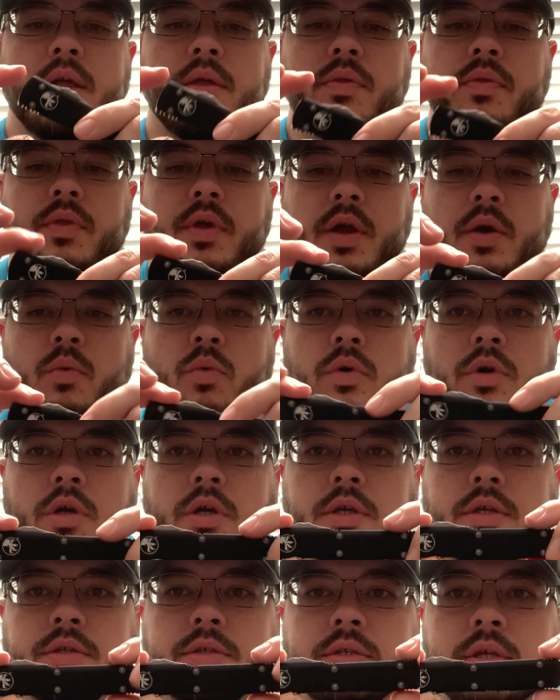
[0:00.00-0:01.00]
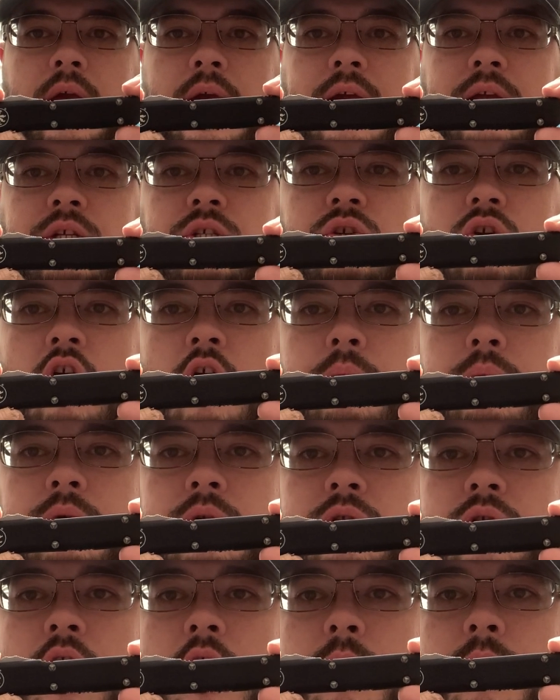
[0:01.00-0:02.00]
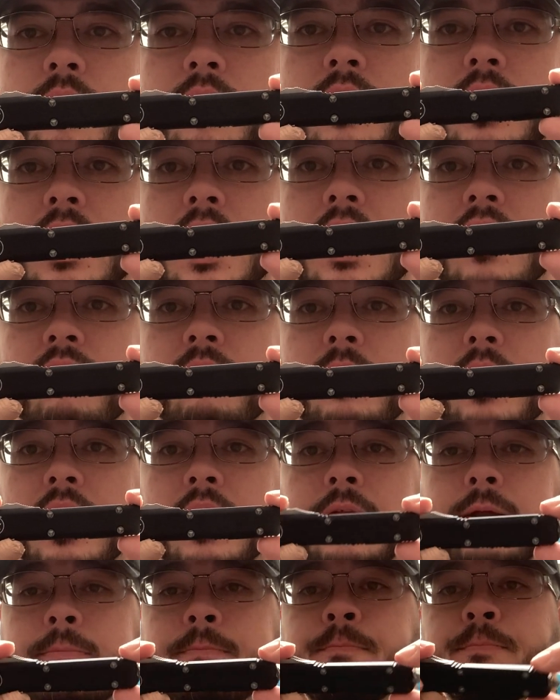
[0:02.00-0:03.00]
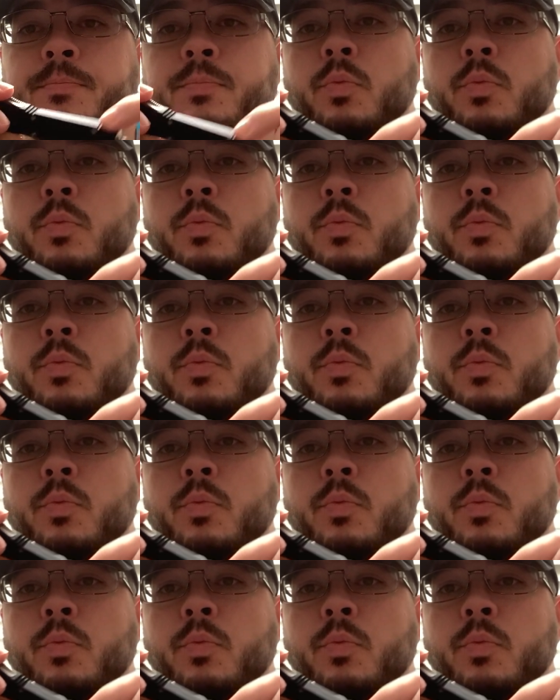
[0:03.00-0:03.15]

that was as sharp or sharper than I've made it,